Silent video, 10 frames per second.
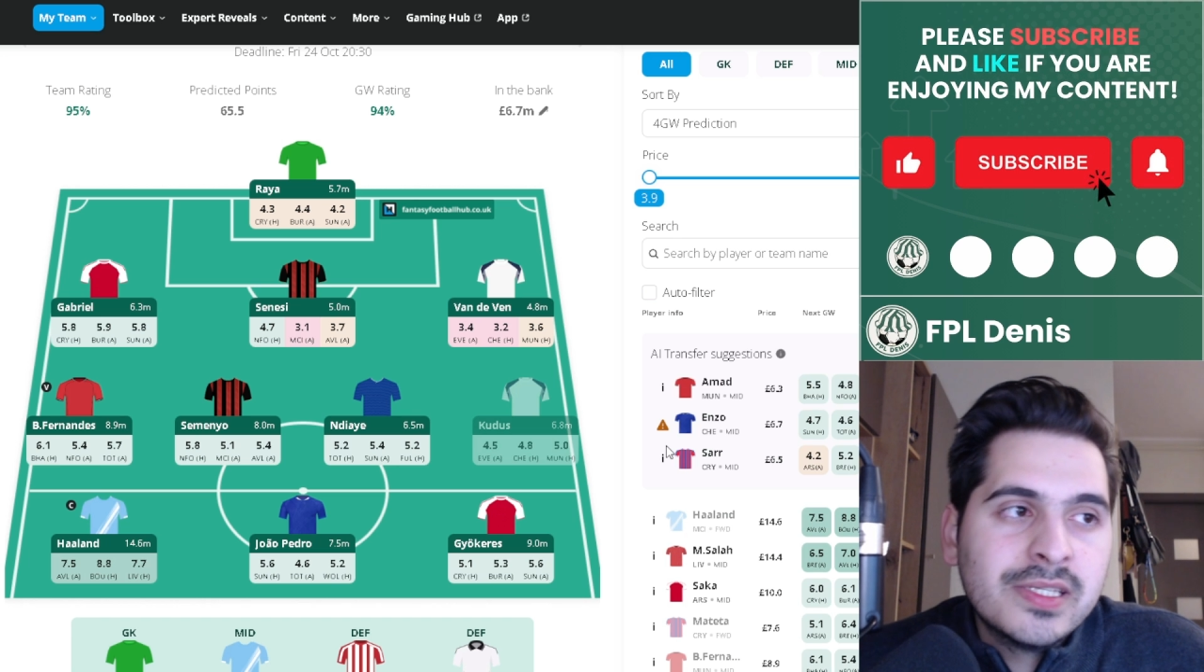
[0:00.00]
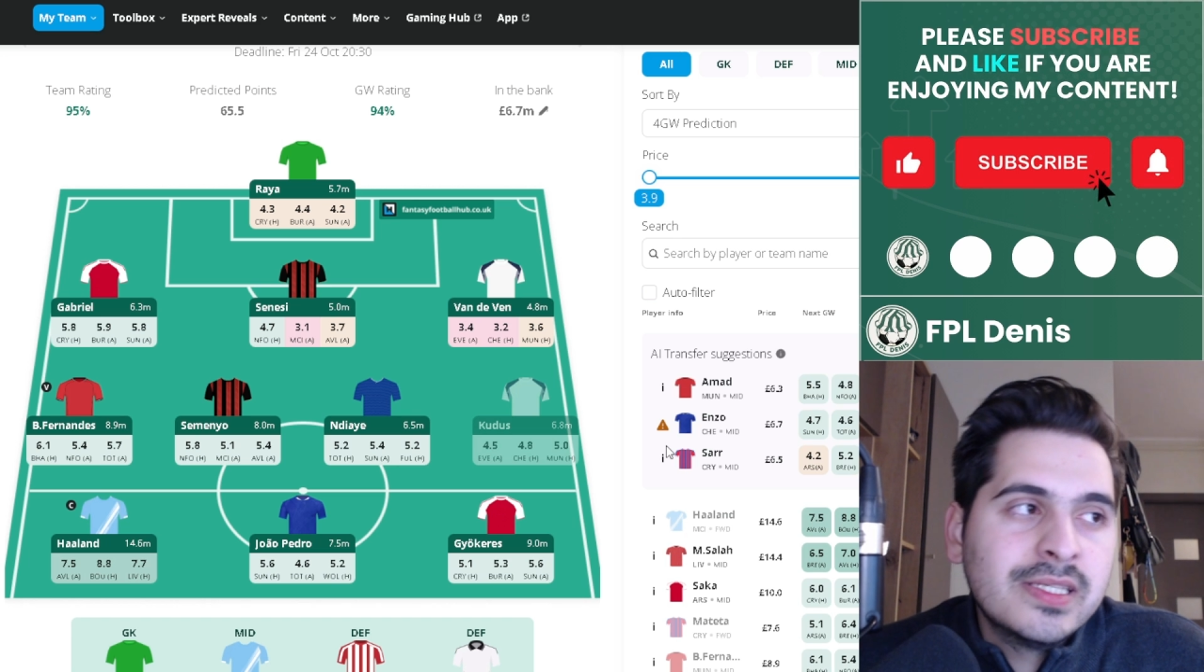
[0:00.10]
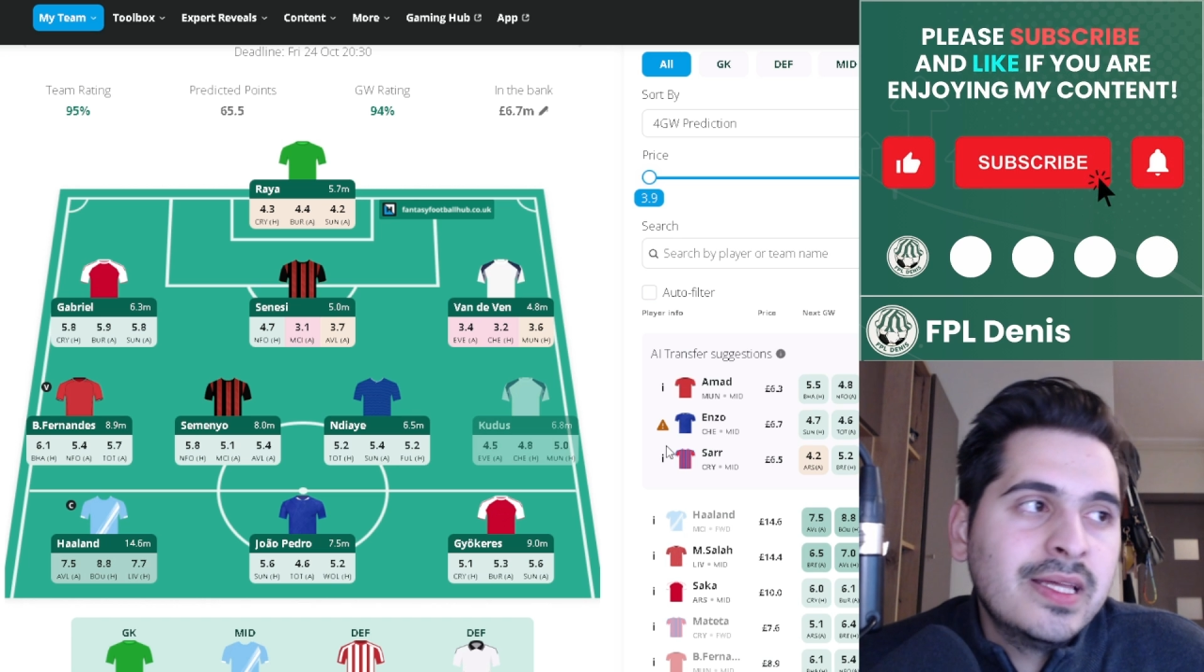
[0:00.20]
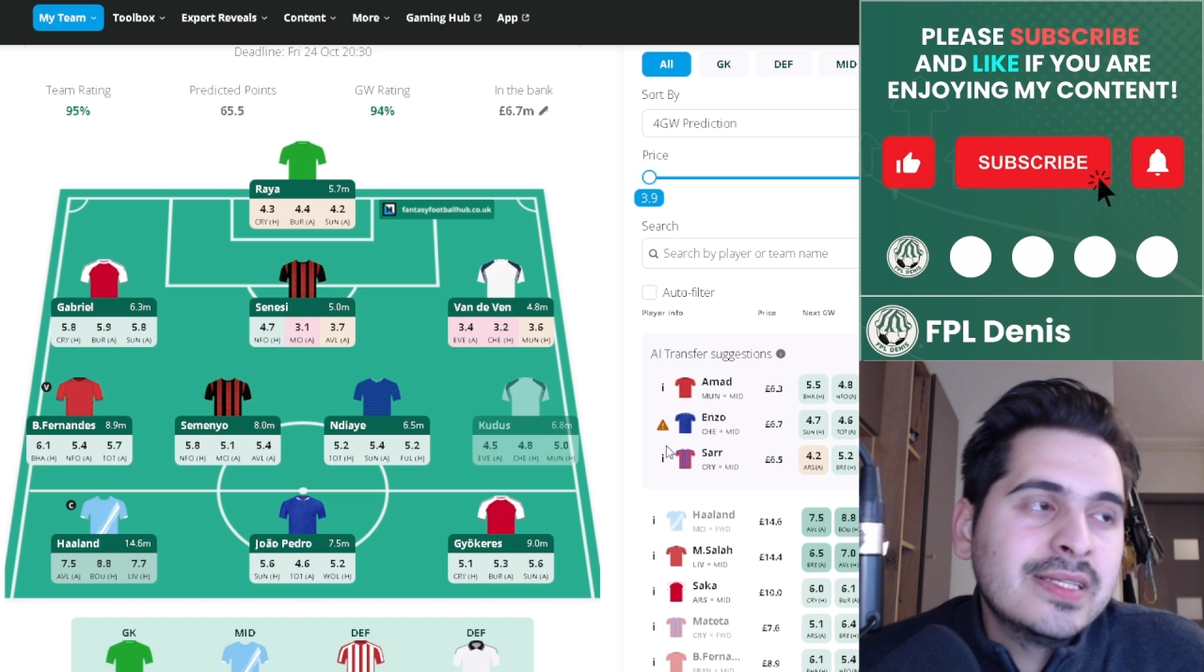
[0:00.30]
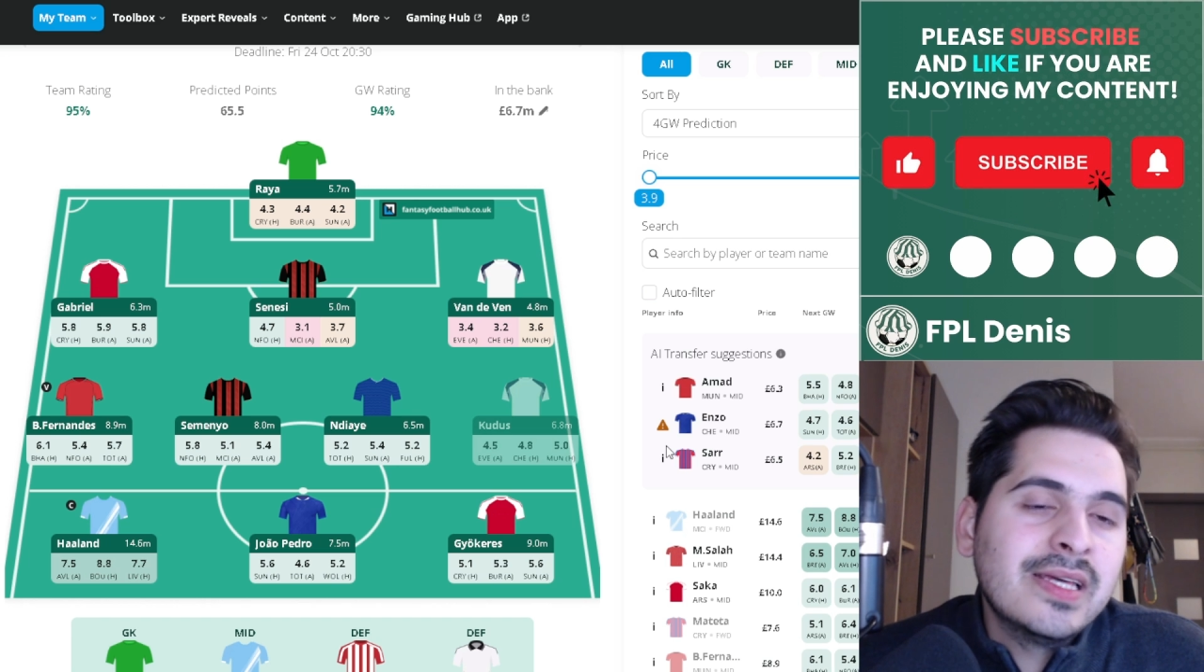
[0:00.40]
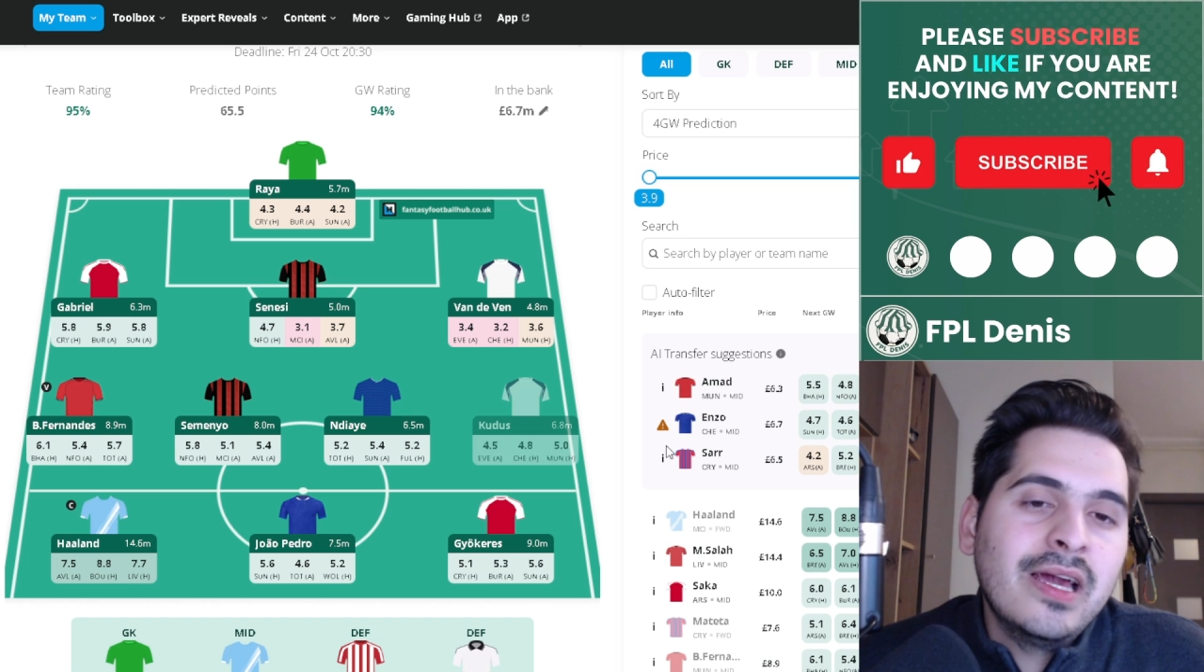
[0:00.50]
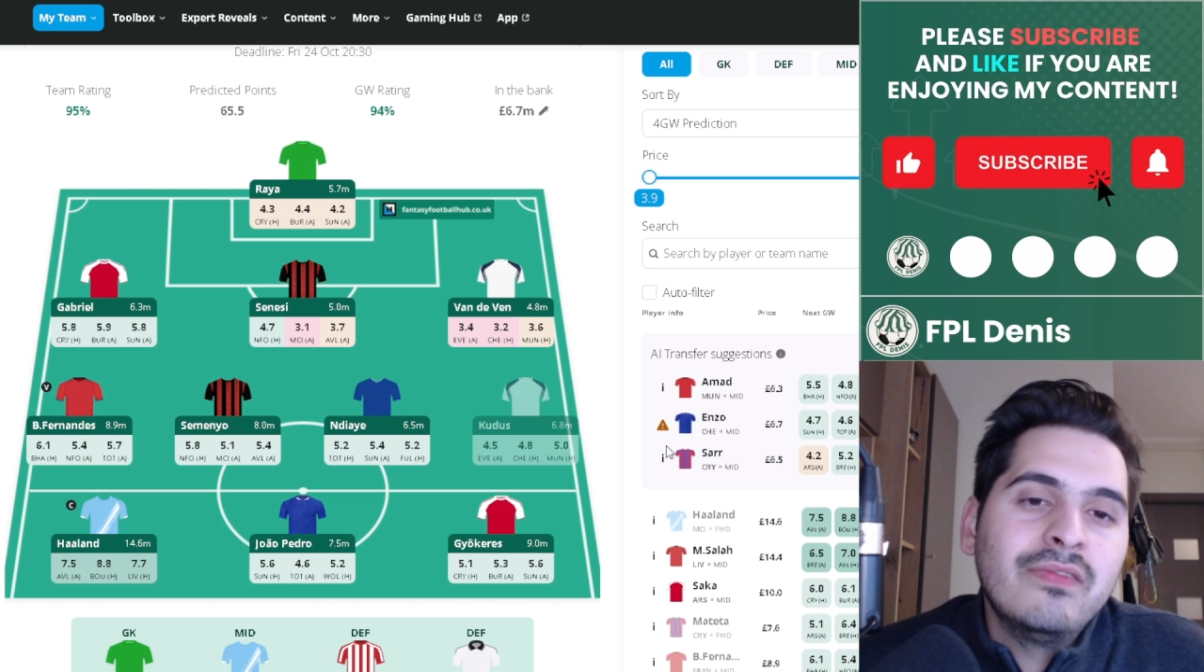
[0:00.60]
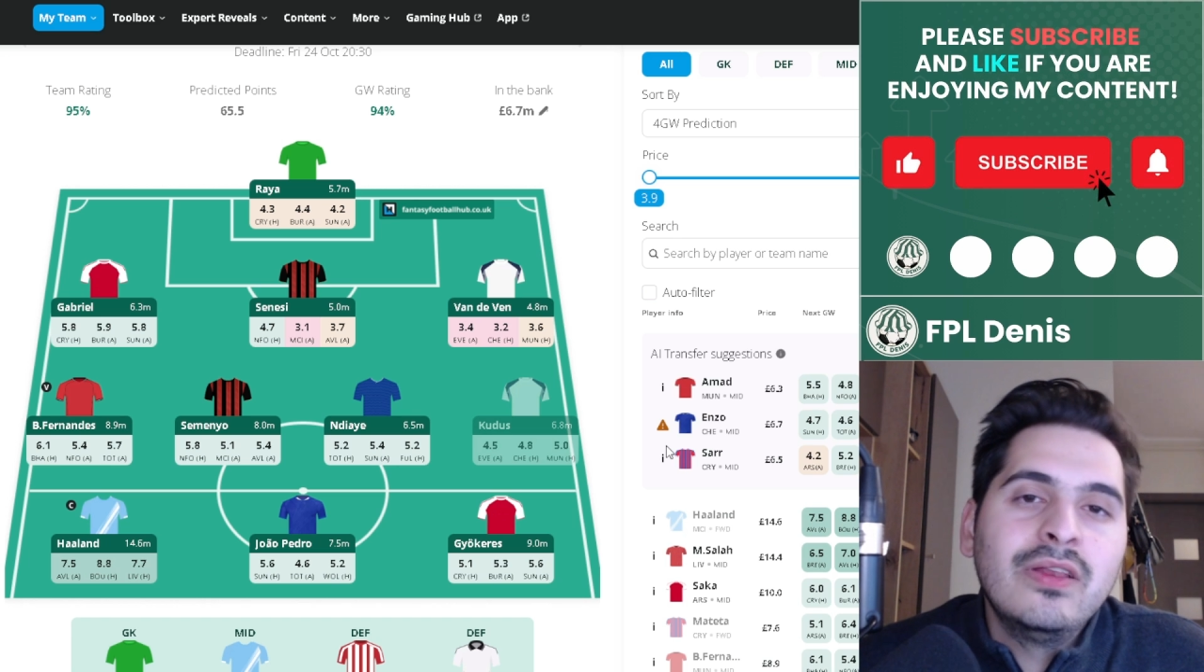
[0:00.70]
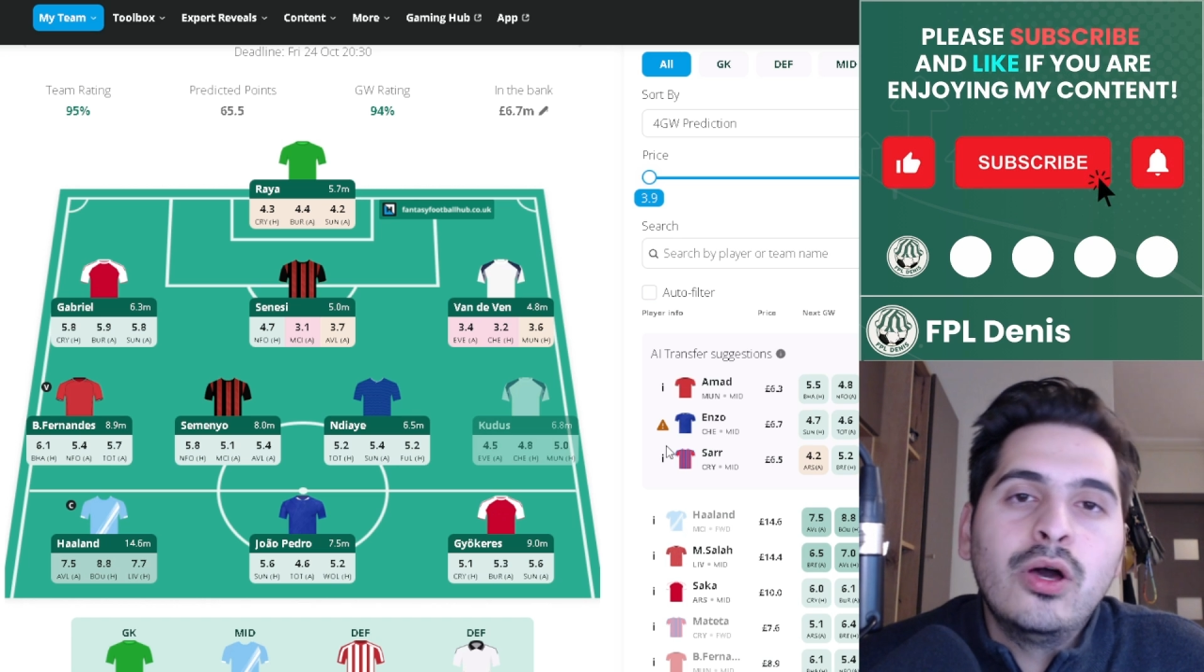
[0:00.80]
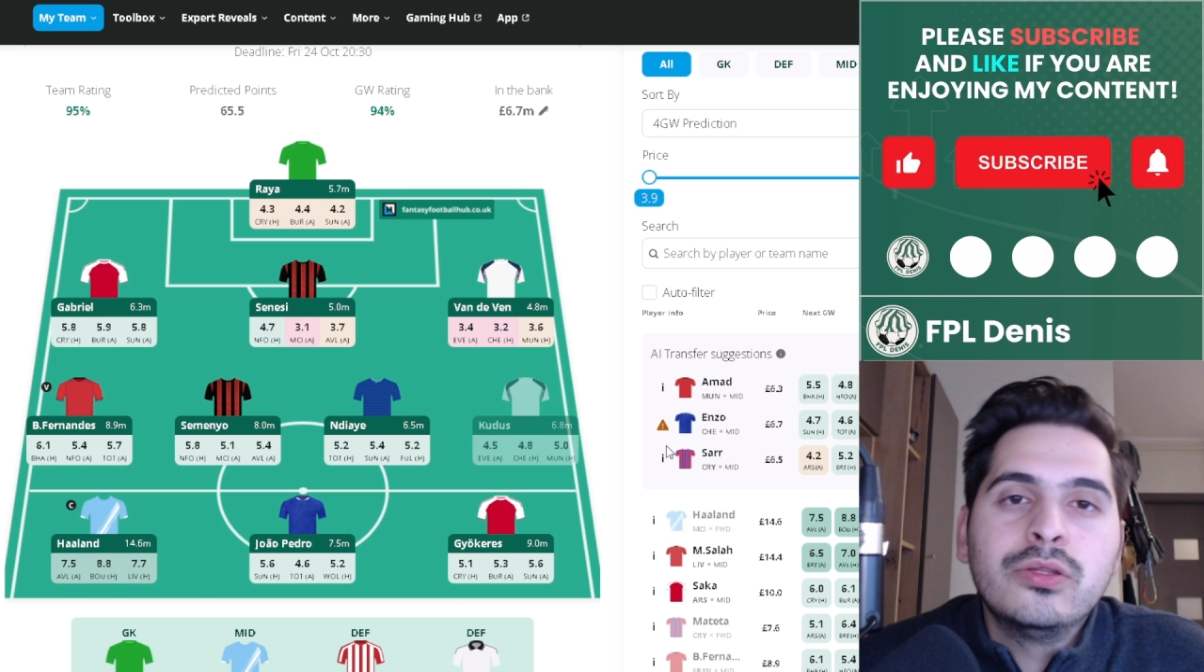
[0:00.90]
He doesn't have
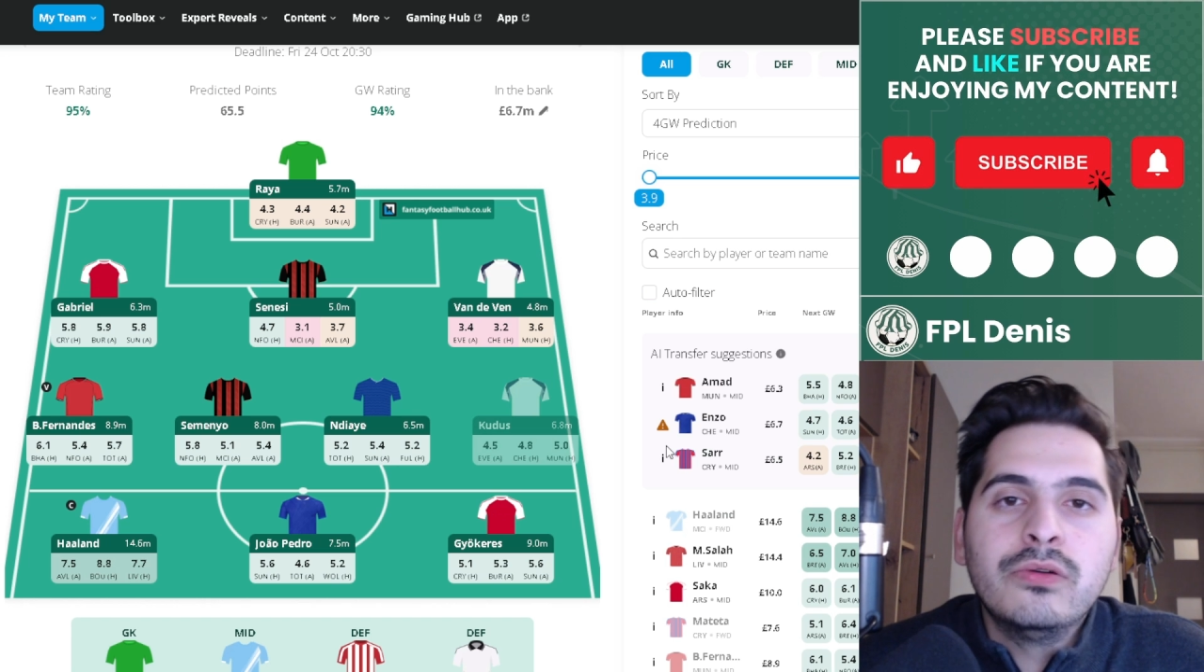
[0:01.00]
a lot